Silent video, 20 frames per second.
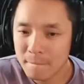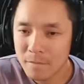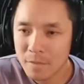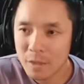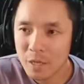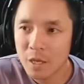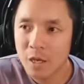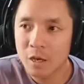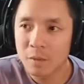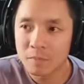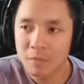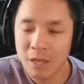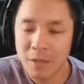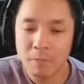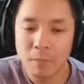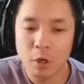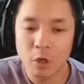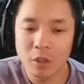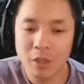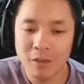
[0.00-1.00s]
Yeah, they
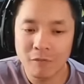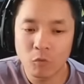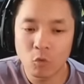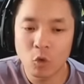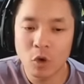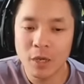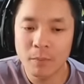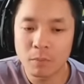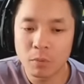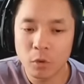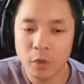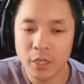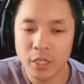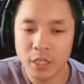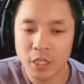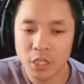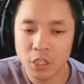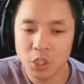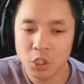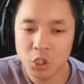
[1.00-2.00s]
both have 1 point
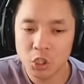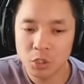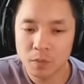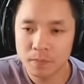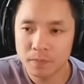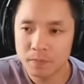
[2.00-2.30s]
each.